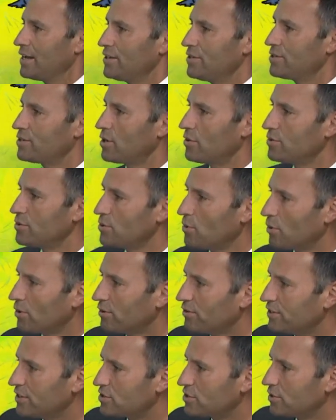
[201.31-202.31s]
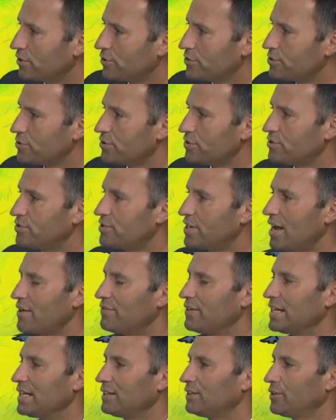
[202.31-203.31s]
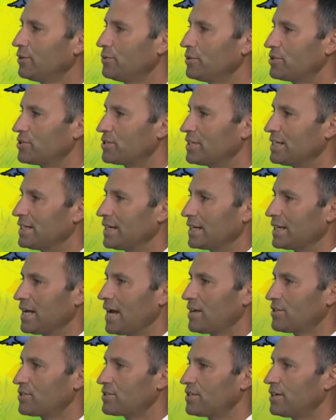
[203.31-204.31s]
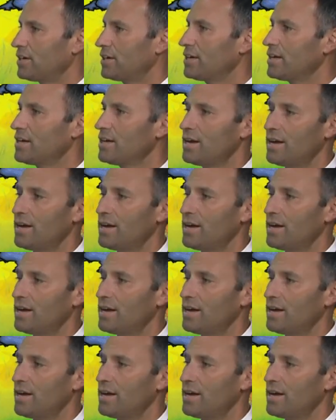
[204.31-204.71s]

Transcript: You go north, it's closer to 70, Lewiston, Augusta